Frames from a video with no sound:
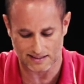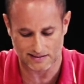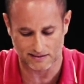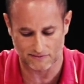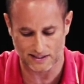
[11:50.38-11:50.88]

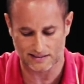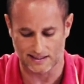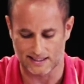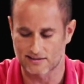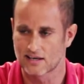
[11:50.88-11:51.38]

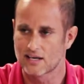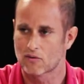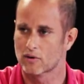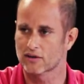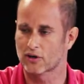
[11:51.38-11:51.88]
convict us.
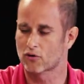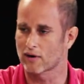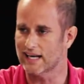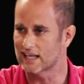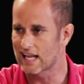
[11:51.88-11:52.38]
One of the
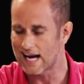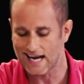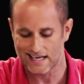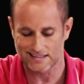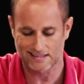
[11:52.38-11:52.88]
great
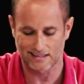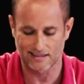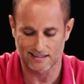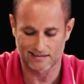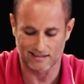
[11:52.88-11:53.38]
lies
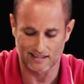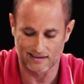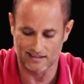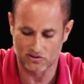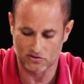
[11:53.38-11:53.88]
in
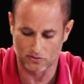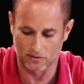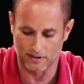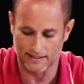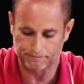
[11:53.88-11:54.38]
this
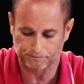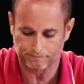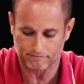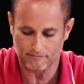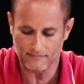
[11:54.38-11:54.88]
story
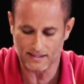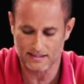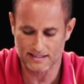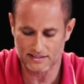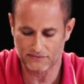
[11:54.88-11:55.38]

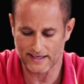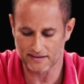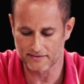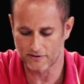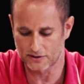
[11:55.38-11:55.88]
is
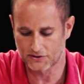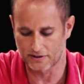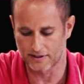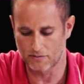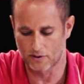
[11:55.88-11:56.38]
found in verse
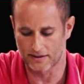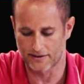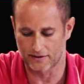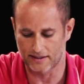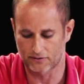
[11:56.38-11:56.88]
31 and
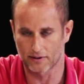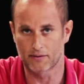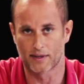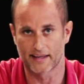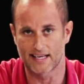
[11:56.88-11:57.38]
33.
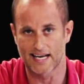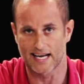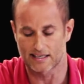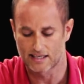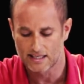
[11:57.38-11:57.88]
When they
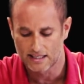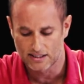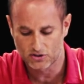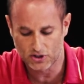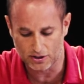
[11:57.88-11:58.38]
got
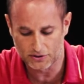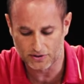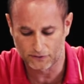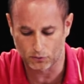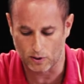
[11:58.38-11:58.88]

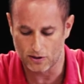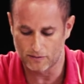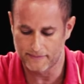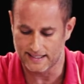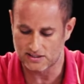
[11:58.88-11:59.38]
Joseph's
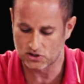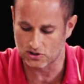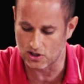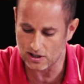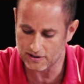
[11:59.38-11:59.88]
robe, they
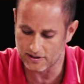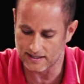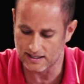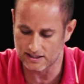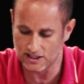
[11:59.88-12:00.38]

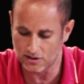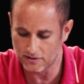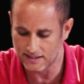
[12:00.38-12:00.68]
slaughtered a goat